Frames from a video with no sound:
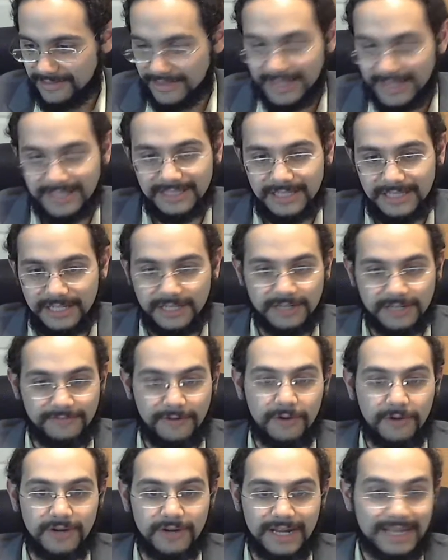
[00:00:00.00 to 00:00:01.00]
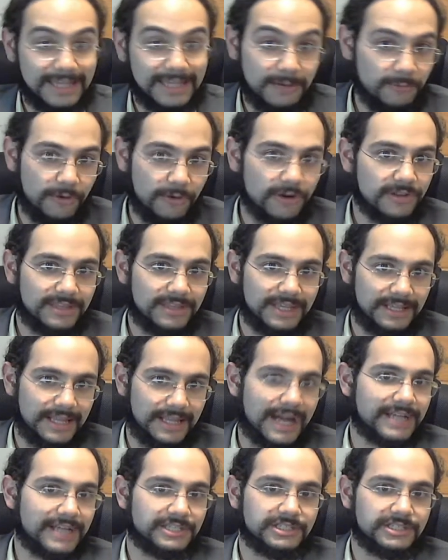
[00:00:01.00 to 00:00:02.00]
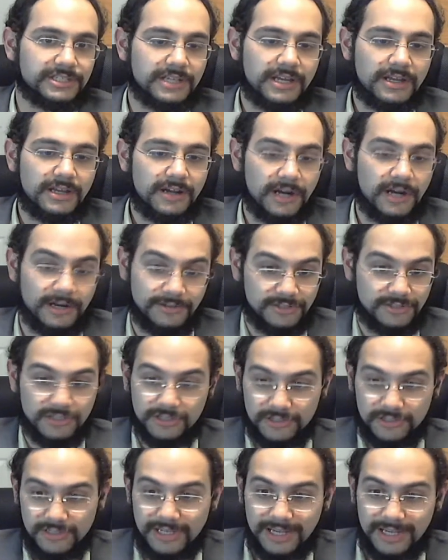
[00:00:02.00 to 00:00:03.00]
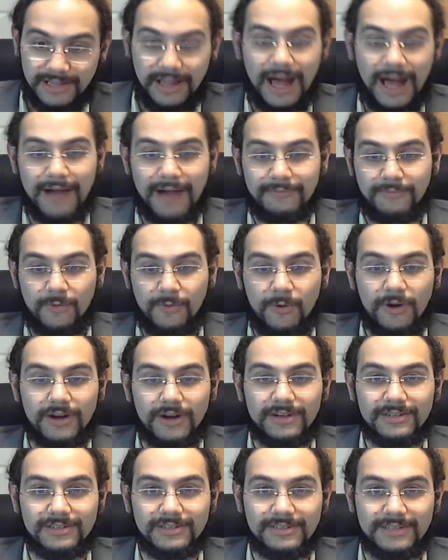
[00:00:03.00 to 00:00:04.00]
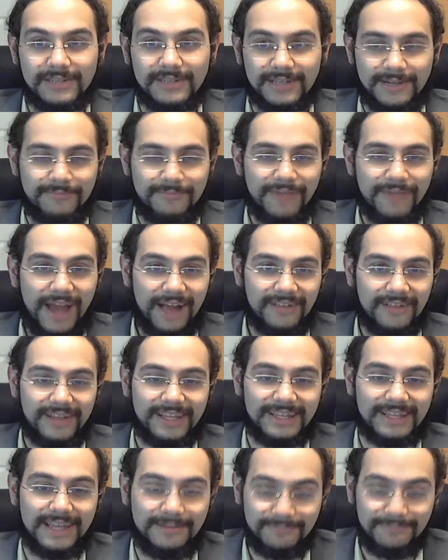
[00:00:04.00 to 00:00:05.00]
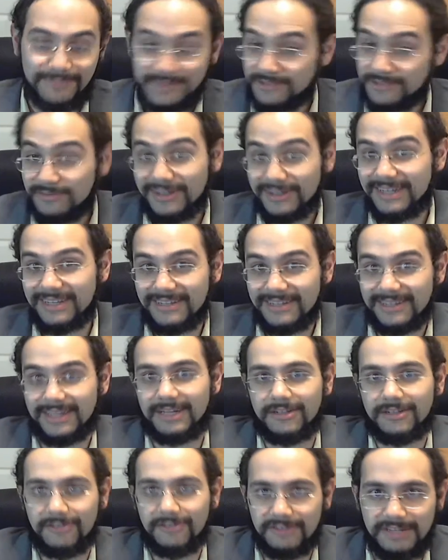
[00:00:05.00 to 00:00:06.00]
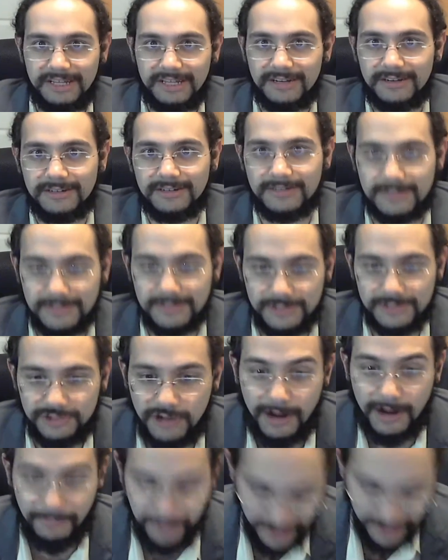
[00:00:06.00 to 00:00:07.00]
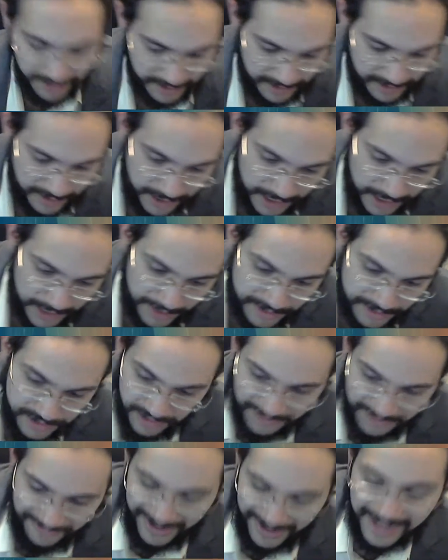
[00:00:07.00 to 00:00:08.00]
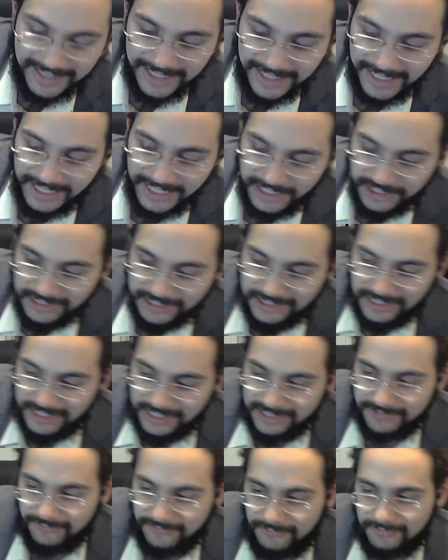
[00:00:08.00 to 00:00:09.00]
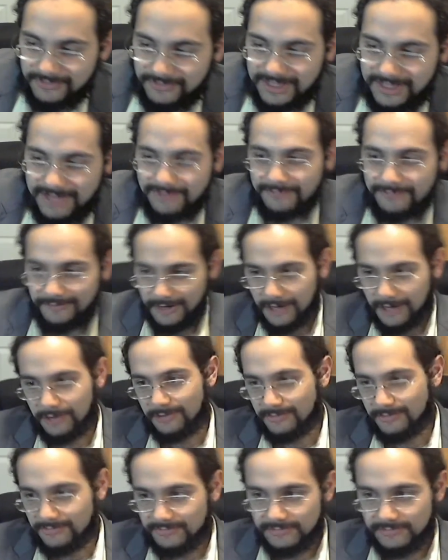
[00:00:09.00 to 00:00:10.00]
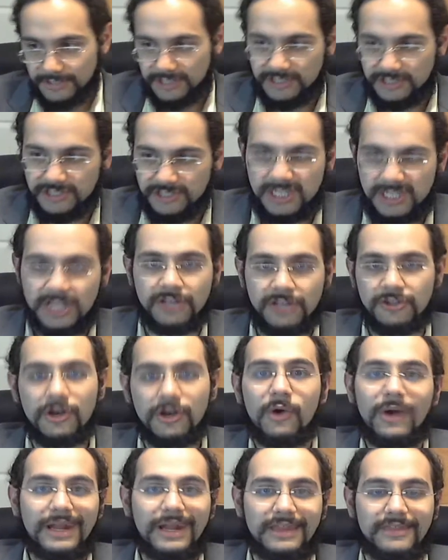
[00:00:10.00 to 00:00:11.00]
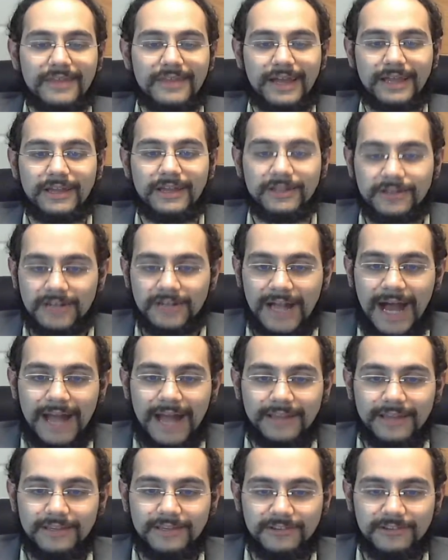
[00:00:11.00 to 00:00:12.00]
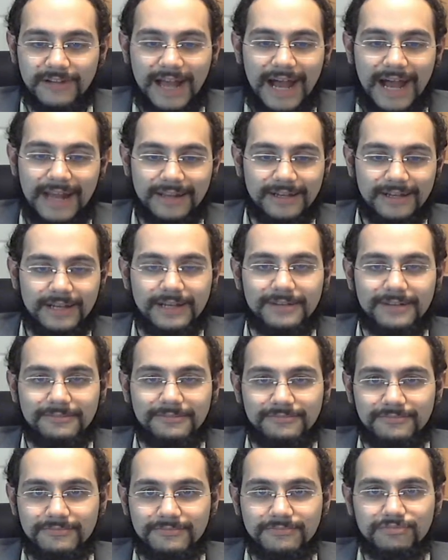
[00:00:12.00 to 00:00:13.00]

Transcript: things he could have voted on that weren't the election, or certainly a lot more compelling than between Hillary or Trump. So the fact that he just didn't vote, you just didn't do anything, and you're not a